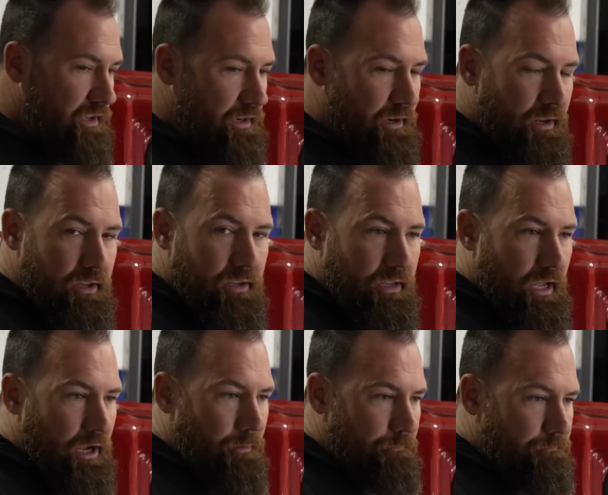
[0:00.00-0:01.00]
it.
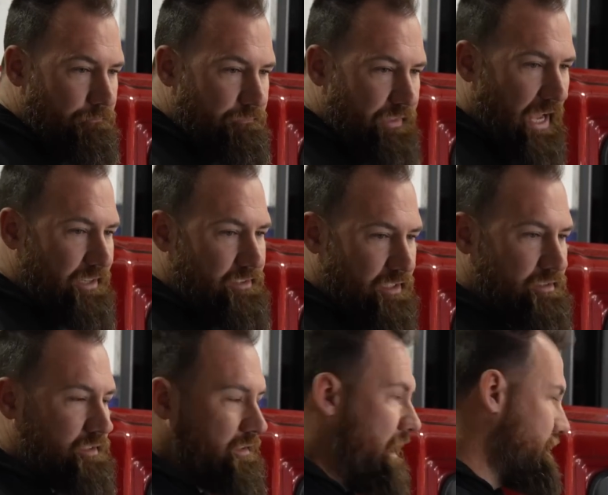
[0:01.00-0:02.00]
That
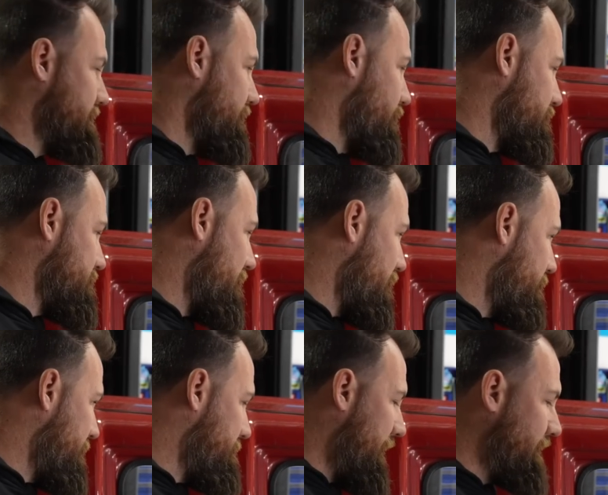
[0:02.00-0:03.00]
doesn't last long
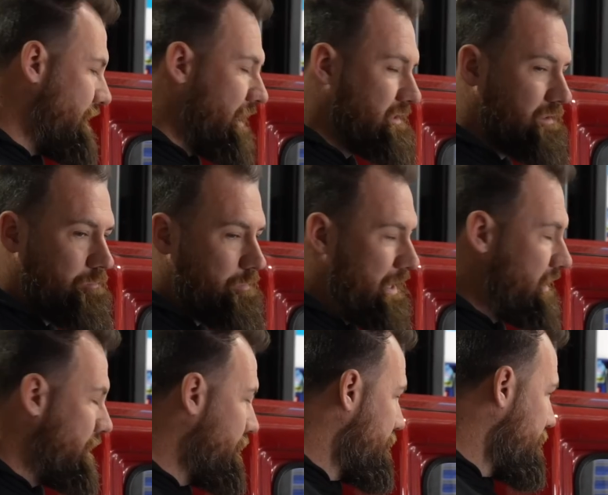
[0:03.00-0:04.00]
term. It may last a bit,
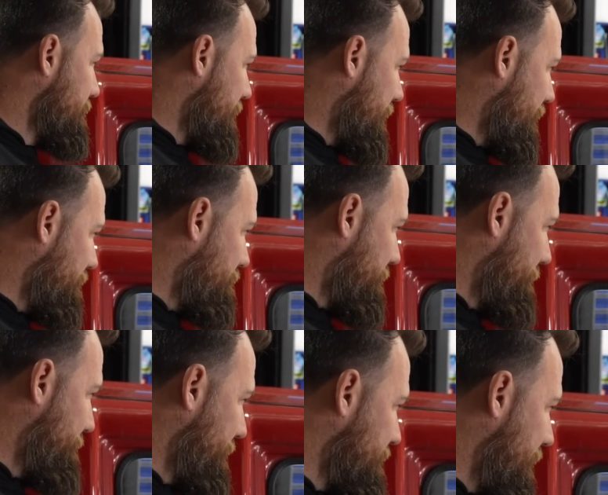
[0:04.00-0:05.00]

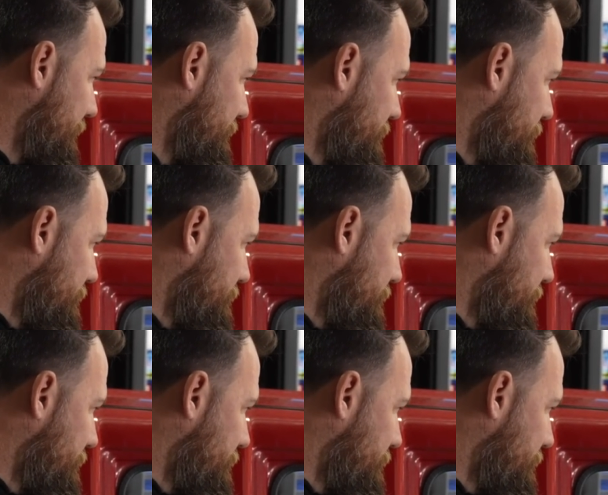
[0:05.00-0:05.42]
but being that